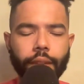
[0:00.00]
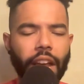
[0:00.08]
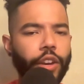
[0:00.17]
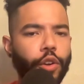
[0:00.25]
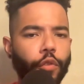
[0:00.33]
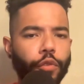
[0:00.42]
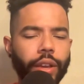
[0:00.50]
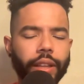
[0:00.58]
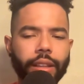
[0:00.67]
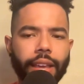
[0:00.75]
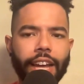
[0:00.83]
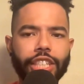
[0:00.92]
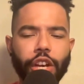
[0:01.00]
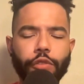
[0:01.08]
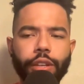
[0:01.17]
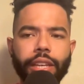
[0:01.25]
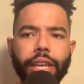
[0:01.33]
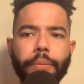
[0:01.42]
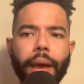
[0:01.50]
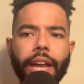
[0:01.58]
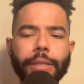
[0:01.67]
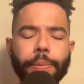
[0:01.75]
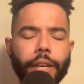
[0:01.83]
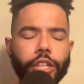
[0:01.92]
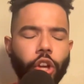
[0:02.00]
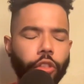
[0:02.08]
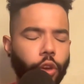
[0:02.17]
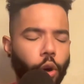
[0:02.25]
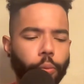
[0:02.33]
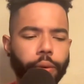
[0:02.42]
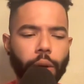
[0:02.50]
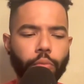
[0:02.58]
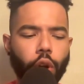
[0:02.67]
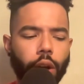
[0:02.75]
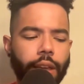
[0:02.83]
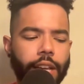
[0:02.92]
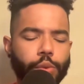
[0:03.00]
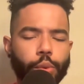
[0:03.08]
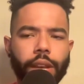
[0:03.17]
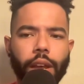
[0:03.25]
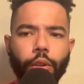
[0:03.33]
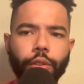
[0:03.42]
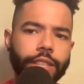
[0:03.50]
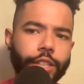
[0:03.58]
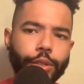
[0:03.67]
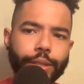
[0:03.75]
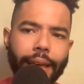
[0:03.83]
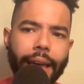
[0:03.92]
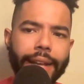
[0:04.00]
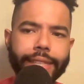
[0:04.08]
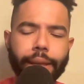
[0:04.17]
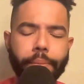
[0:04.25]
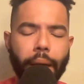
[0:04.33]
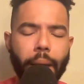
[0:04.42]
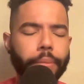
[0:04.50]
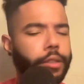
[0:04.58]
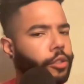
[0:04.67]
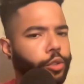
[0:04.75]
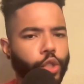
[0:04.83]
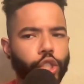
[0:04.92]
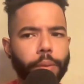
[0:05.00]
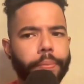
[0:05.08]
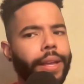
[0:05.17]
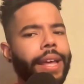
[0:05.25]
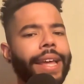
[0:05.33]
And don't forget to catch every D-backs pitch on their hometown broadcast when you download the Sirius XM app and search up